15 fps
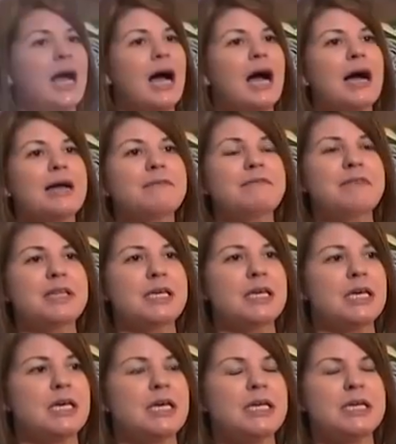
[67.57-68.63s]
Amy says
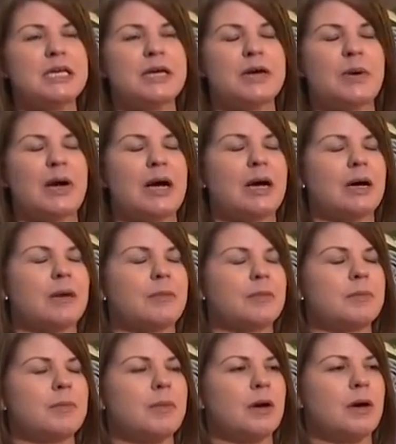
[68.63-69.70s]
she's more
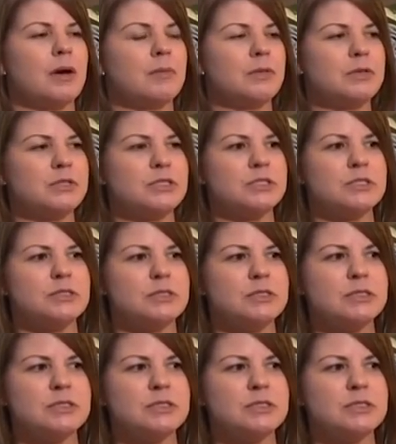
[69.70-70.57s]
comfortable now in her own